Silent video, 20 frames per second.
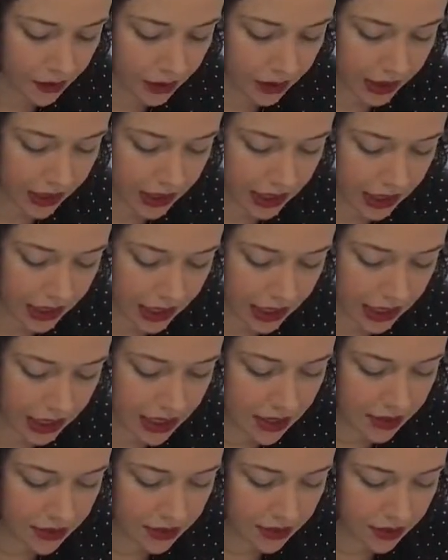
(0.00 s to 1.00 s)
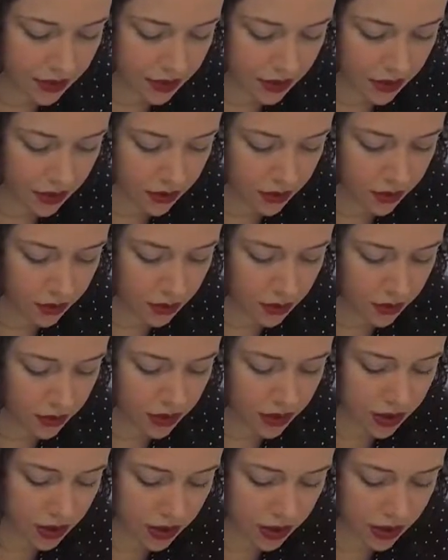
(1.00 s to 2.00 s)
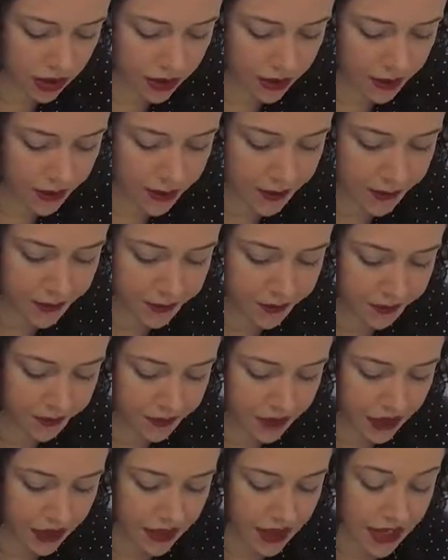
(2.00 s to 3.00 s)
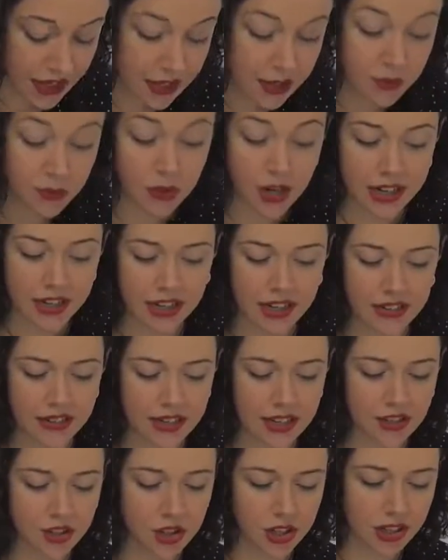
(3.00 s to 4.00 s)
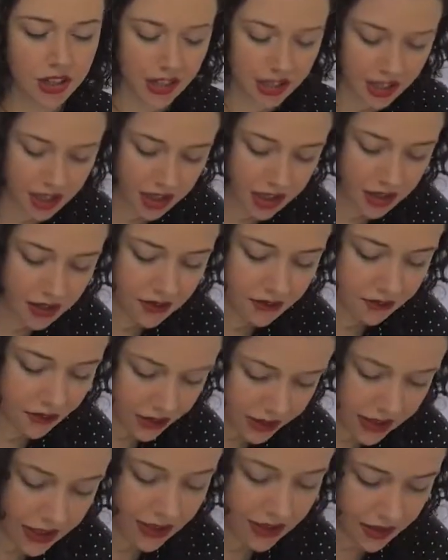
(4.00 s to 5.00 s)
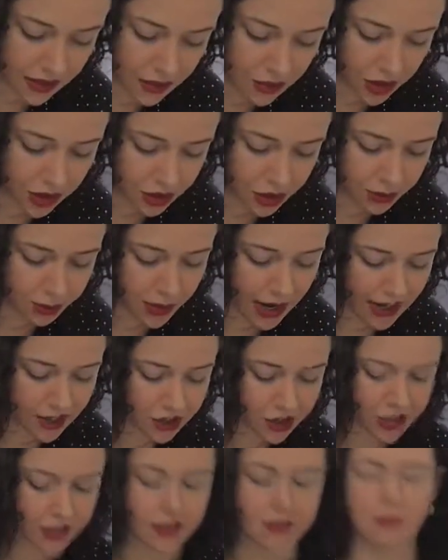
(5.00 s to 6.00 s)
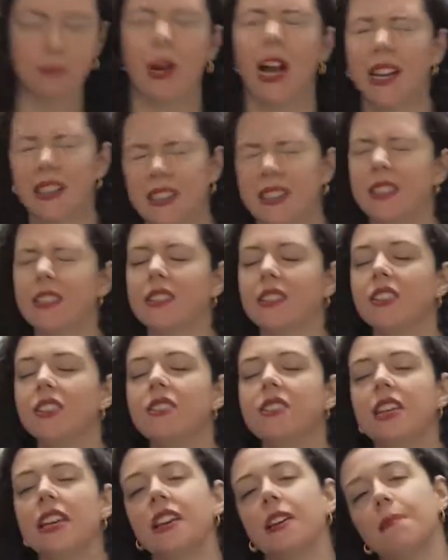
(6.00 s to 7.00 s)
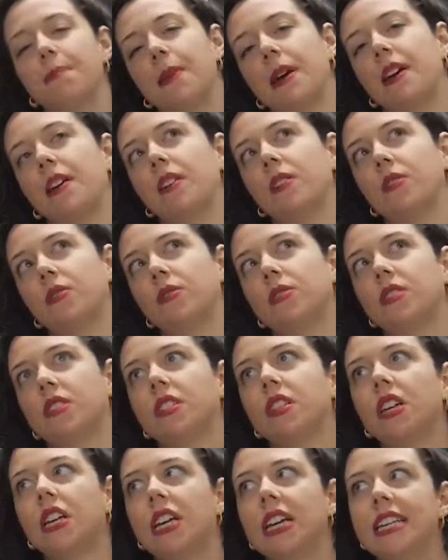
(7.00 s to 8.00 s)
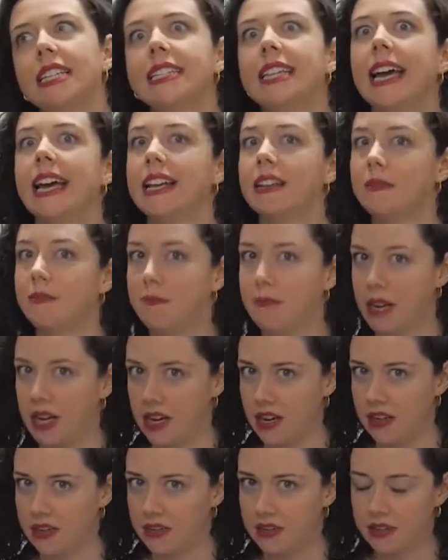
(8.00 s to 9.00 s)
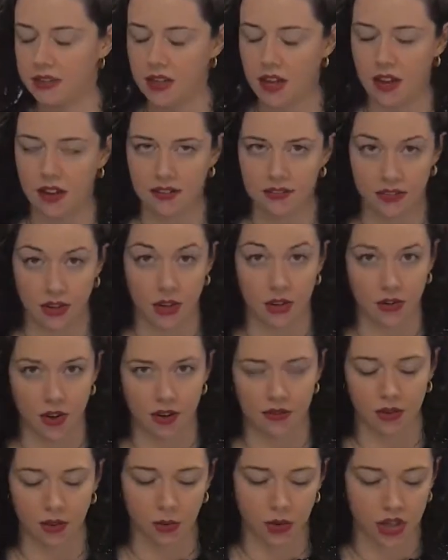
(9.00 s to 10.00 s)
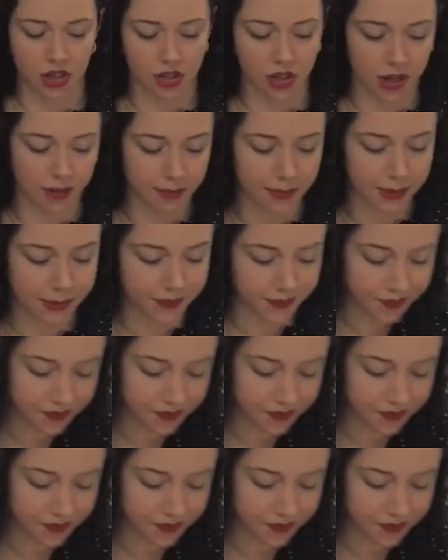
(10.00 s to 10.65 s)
Okay, so this writing section here for sentence structure practice could take about 10 minutes of your novel workshop.